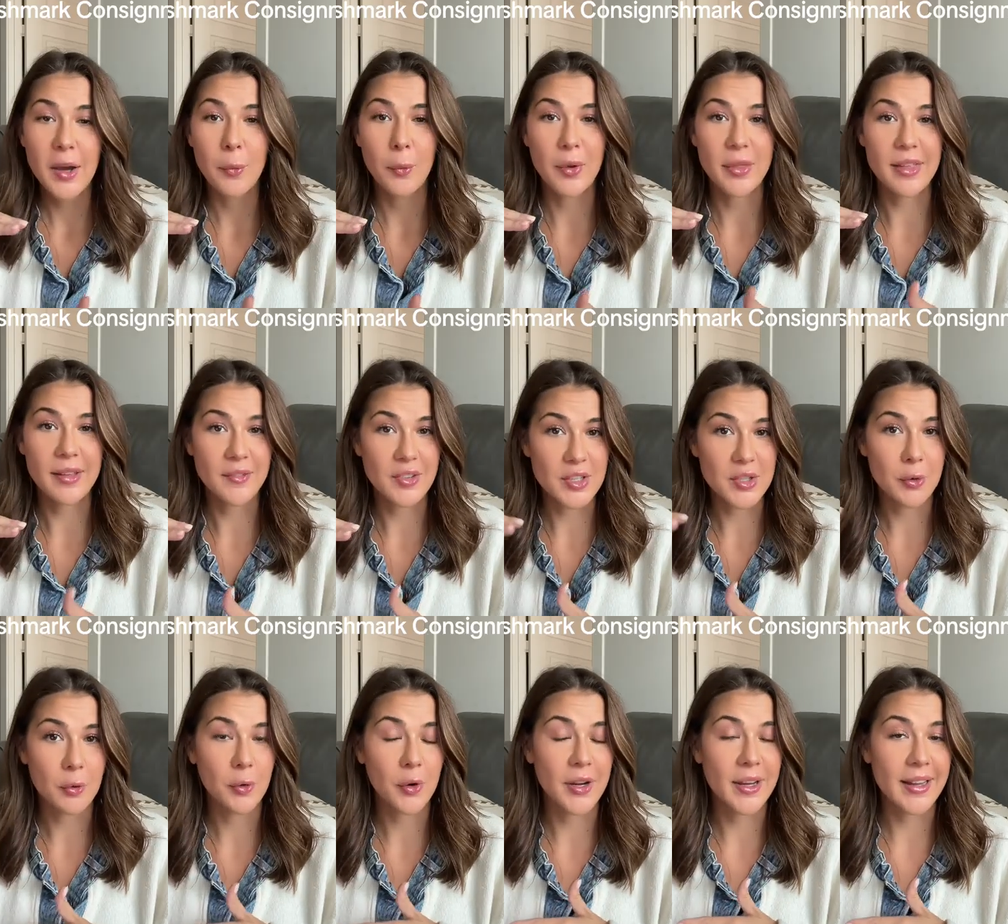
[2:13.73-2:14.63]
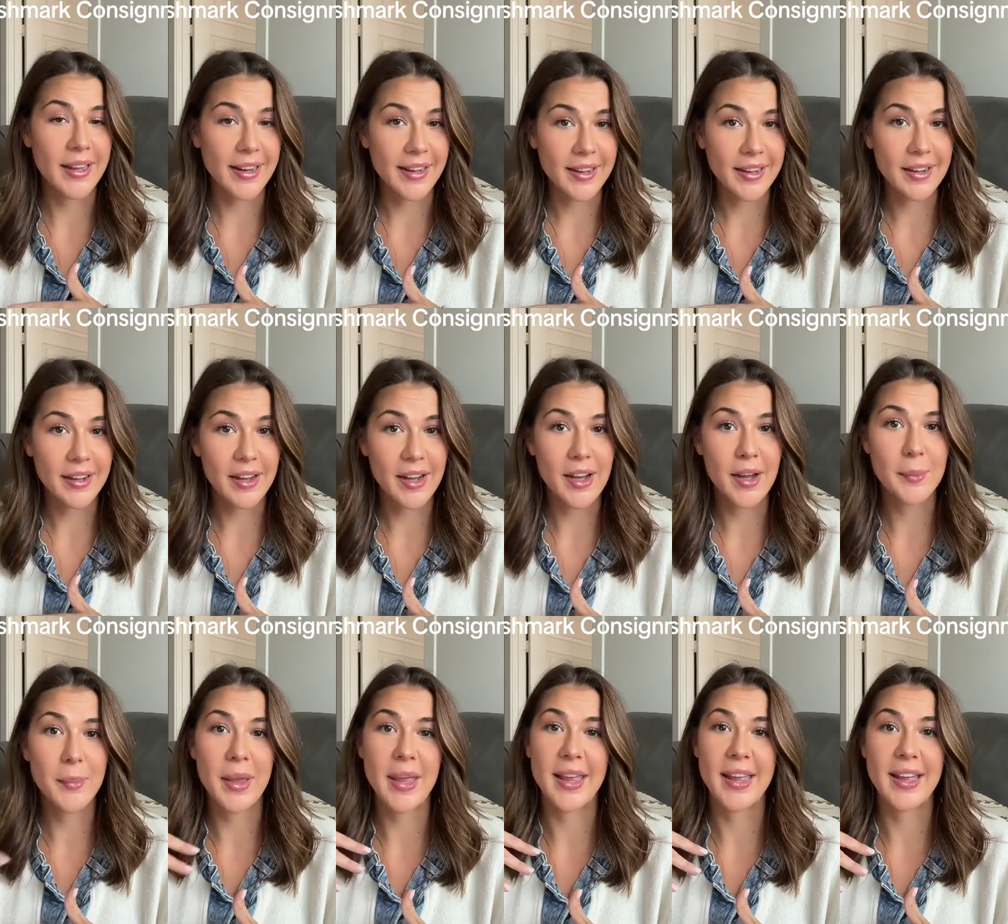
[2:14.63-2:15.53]
with inventory
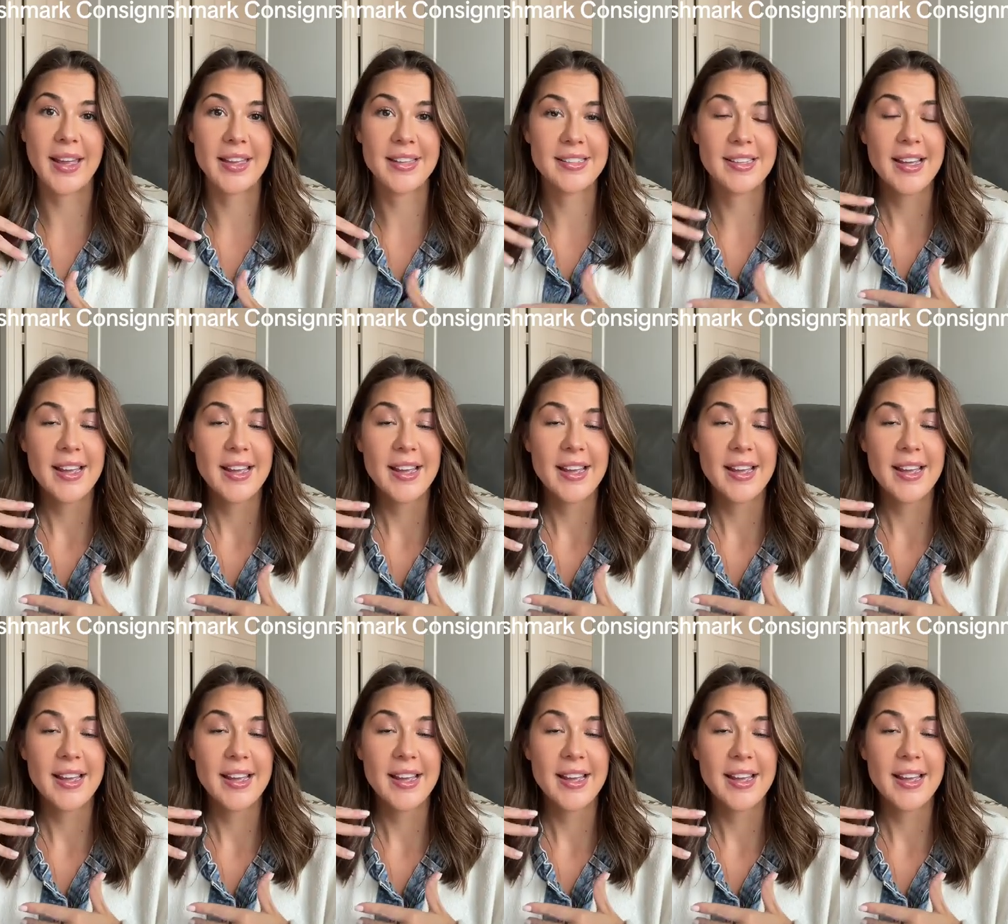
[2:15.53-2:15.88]
income and